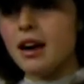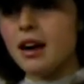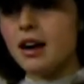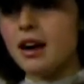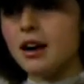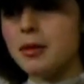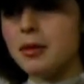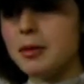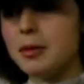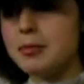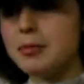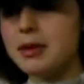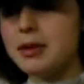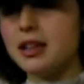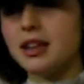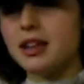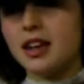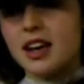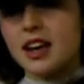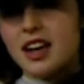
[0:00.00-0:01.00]
I've
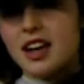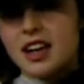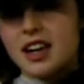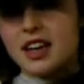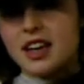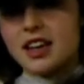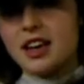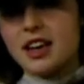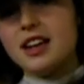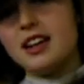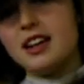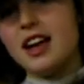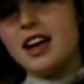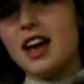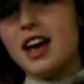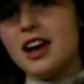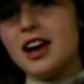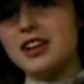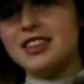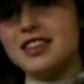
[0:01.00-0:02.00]
been gutting
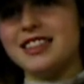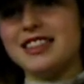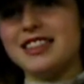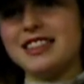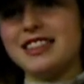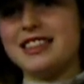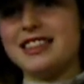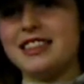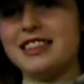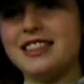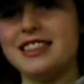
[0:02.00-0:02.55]
houses.